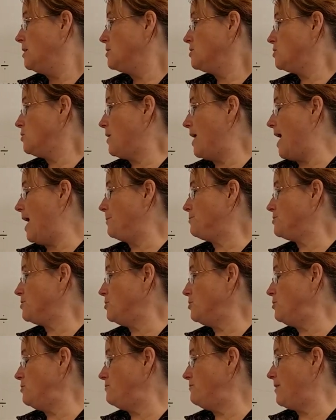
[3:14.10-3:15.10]
So
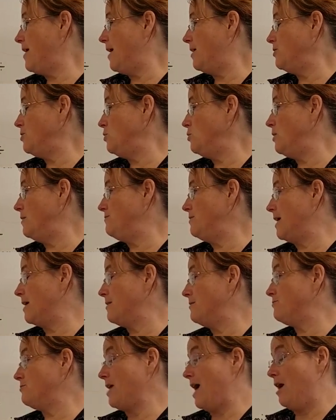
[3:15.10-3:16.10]
absolute value of
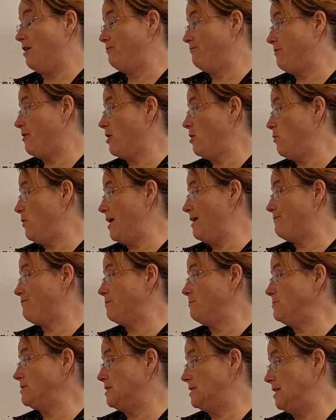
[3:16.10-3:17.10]
negative, how far away
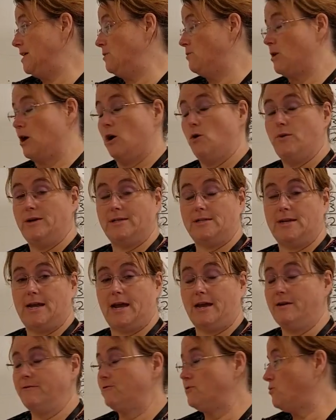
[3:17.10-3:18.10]
from 0 is
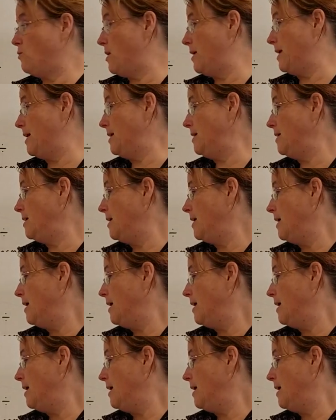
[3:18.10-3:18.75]
negative 20.